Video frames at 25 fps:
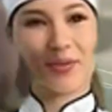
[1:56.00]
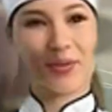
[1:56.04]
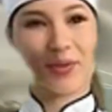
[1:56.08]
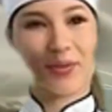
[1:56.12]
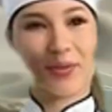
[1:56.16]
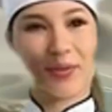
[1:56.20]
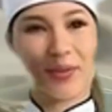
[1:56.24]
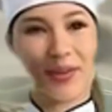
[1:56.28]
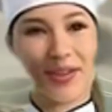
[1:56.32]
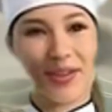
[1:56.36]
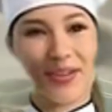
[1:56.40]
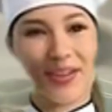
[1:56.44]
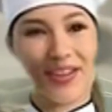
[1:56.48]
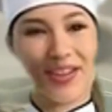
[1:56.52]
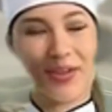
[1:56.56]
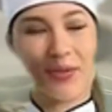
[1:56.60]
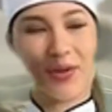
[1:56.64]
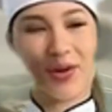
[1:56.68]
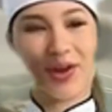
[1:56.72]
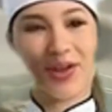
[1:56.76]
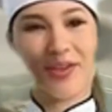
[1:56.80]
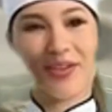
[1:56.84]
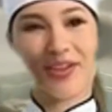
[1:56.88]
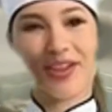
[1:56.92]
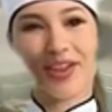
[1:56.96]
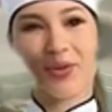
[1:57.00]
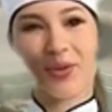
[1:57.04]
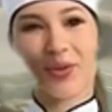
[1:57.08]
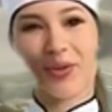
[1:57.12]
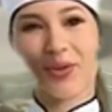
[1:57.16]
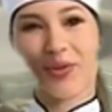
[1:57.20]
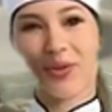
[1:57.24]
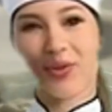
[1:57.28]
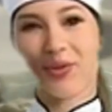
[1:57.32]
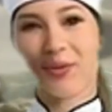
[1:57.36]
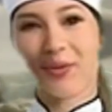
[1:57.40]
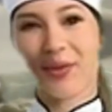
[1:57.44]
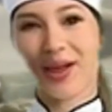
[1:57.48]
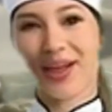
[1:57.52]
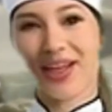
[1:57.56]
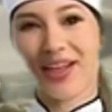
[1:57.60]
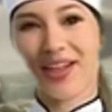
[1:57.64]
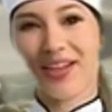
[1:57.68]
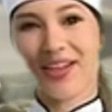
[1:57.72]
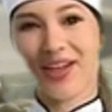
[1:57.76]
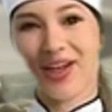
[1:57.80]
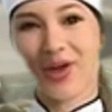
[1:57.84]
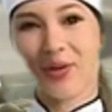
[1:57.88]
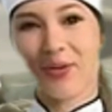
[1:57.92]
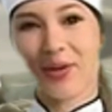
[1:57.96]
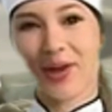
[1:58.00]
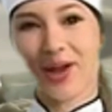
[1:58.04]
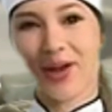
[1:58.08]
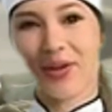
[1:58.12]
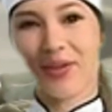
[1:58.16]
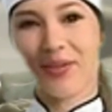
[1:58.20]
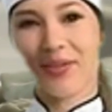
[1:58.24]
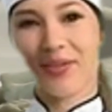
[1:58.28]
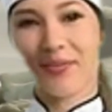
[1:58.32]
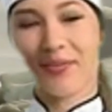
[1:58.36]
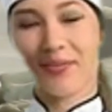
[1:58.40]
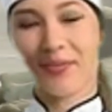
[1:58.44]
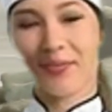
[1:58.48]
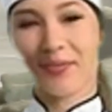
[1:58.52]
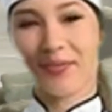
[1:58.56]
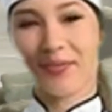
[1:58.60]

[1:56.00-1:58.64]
Repeat this process with the remaining dough balls.